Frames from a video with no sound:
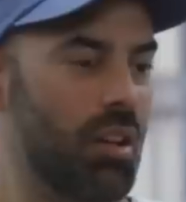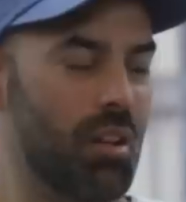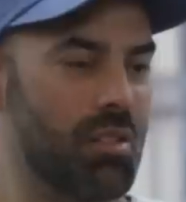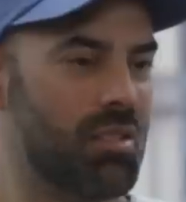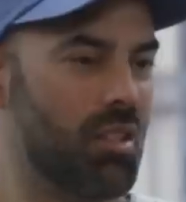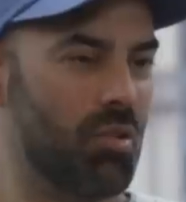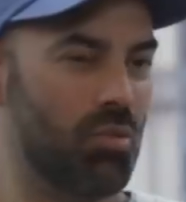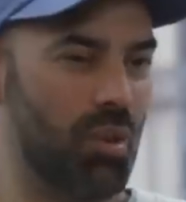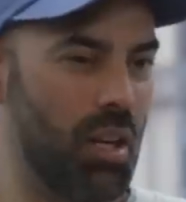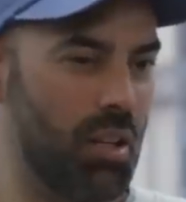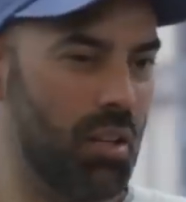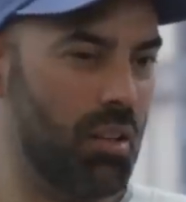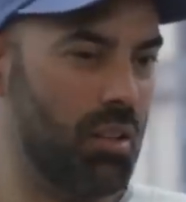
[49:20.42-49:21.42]
and
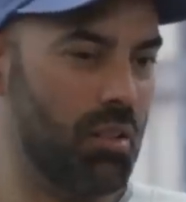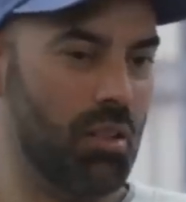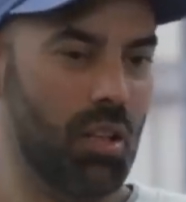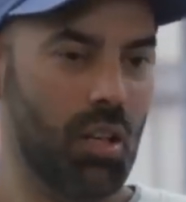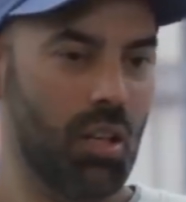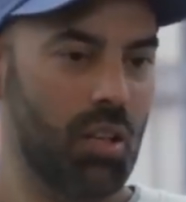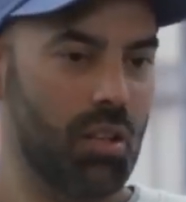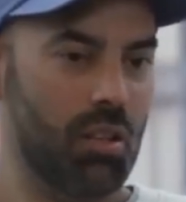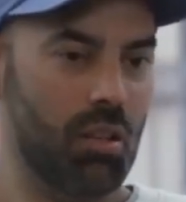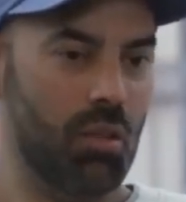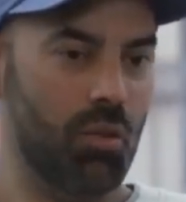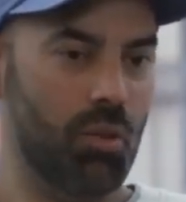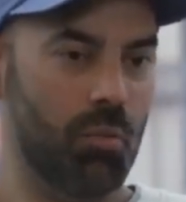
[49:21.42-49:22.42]
incinerated. And,
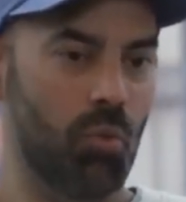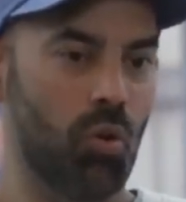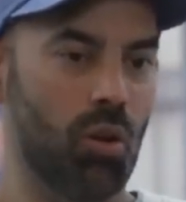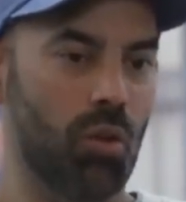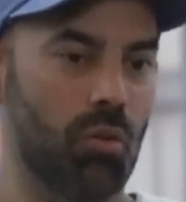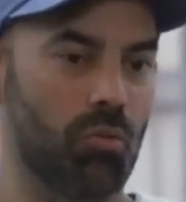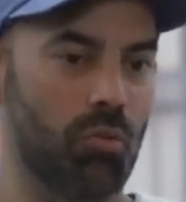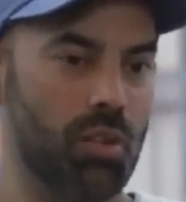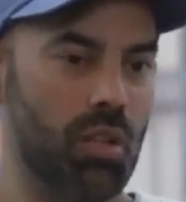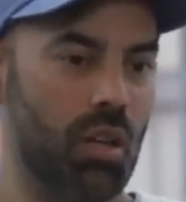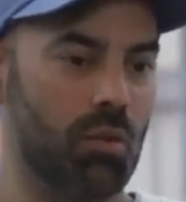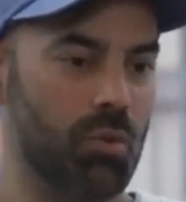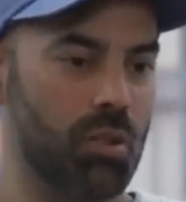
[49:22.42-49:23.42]
you know, the more
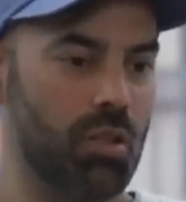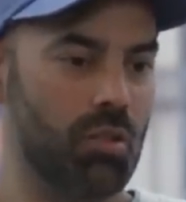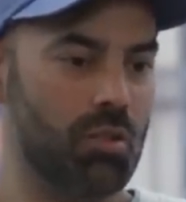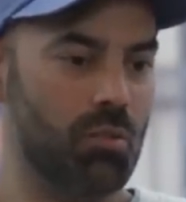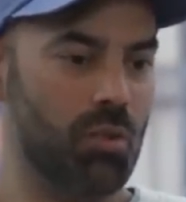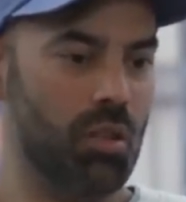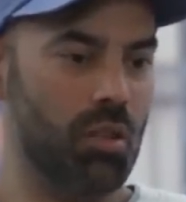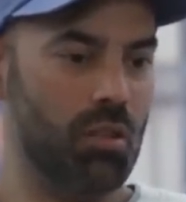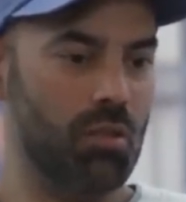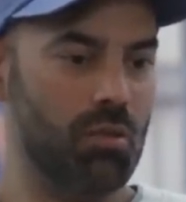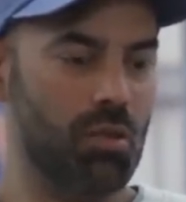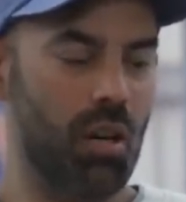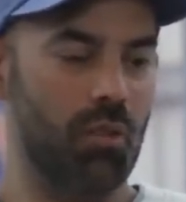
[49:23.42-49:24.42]
recycled materials that we can
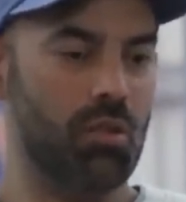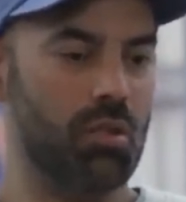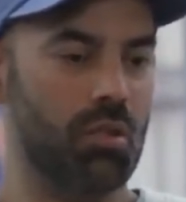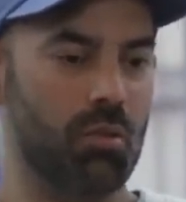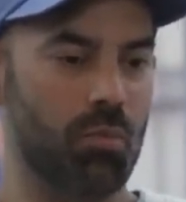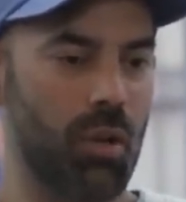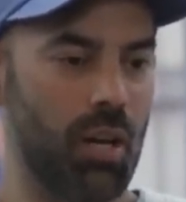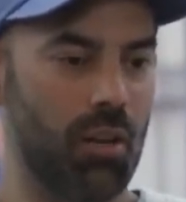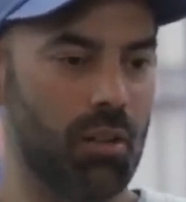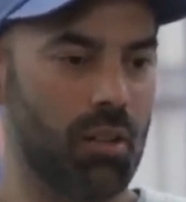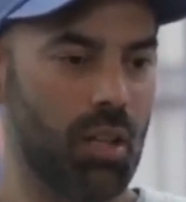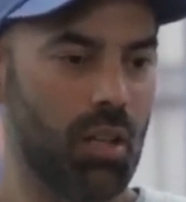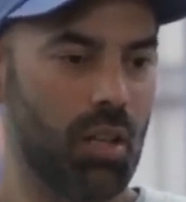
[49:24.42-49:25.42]
use, obviously, the
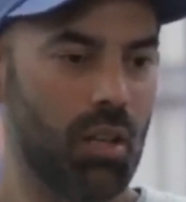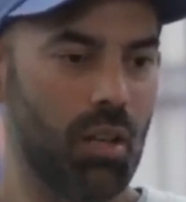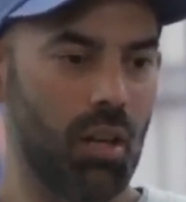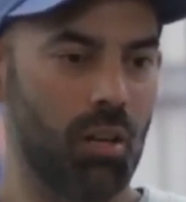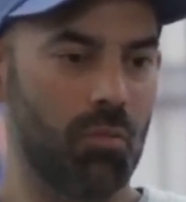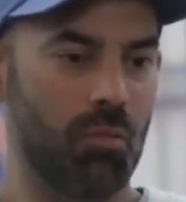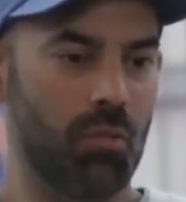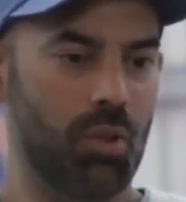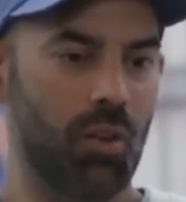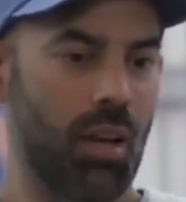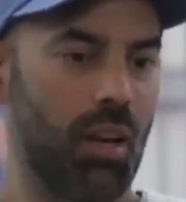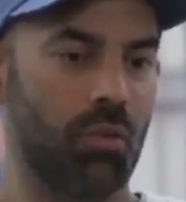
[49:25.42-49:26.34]
better. Um, you know,